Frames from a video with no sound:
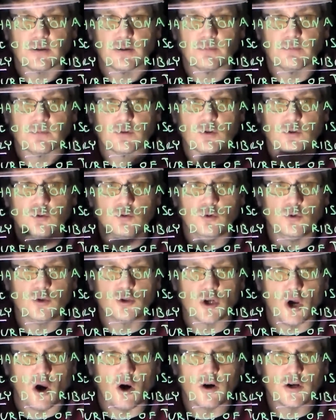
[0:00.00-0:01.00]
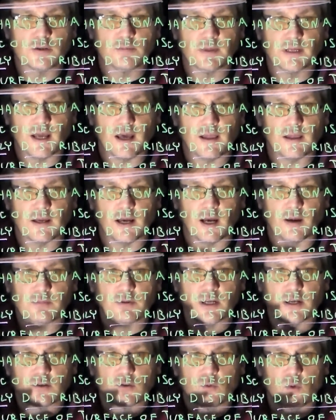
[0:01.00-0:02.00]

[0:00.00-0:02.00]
them. So two charged metallic objects,